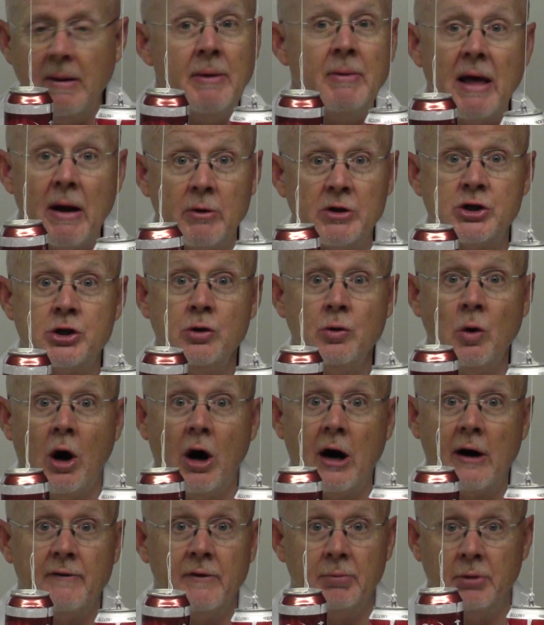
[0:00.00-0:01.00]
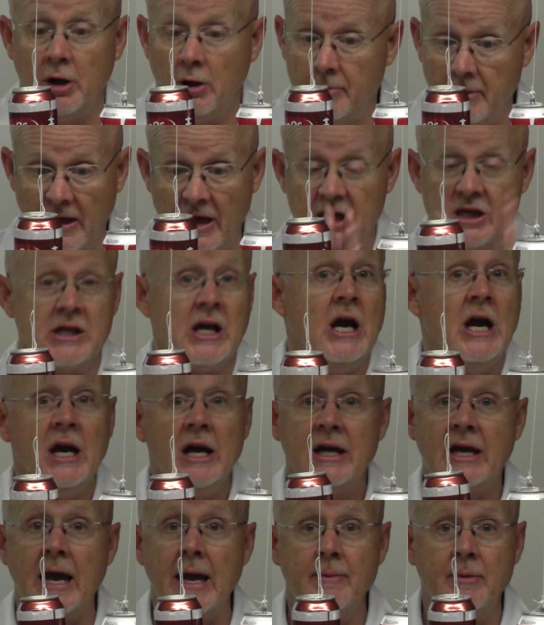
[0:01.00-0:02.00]
Maybe that was too hard of a blow. I mean, they just
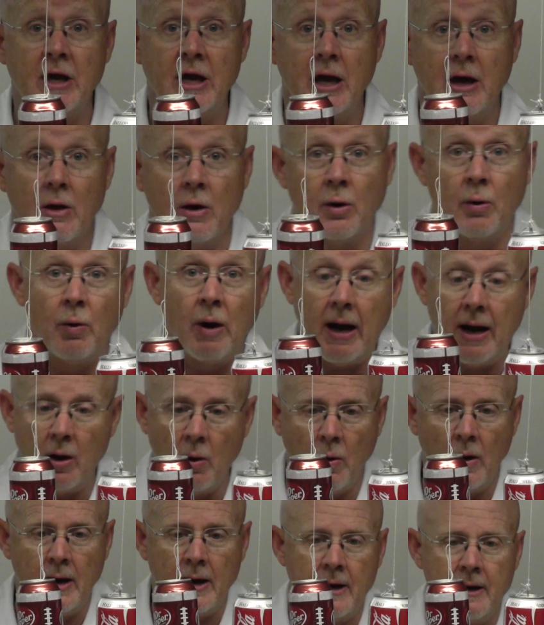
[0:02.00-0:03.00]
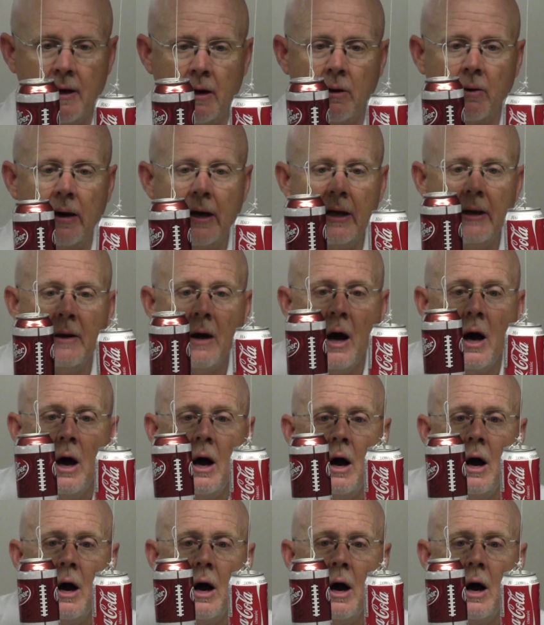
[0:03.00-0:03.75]
came together right away here. Ready?